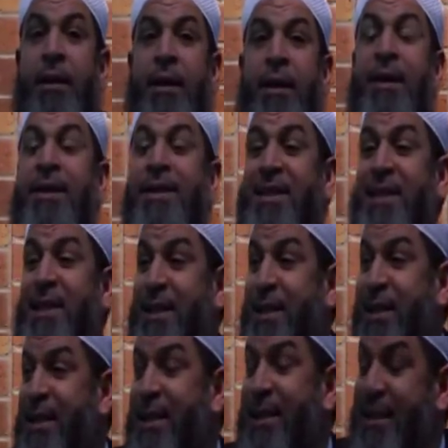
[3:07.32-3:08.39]
Here is the
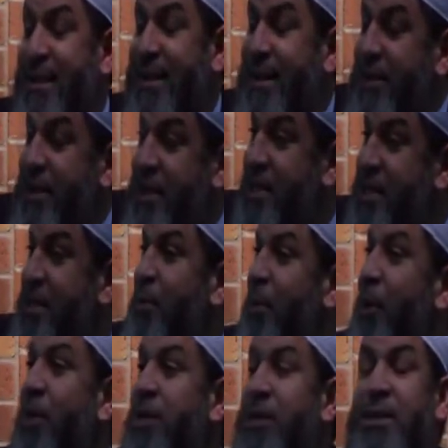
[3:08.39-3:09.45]
interesting
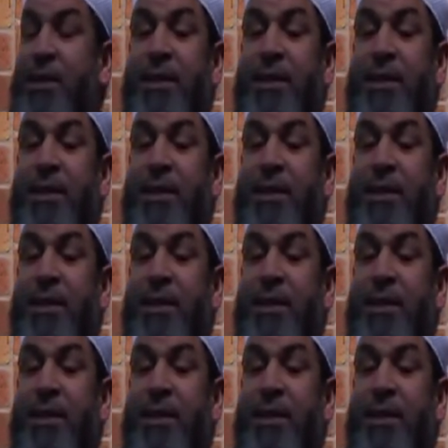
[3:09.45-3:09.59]
part.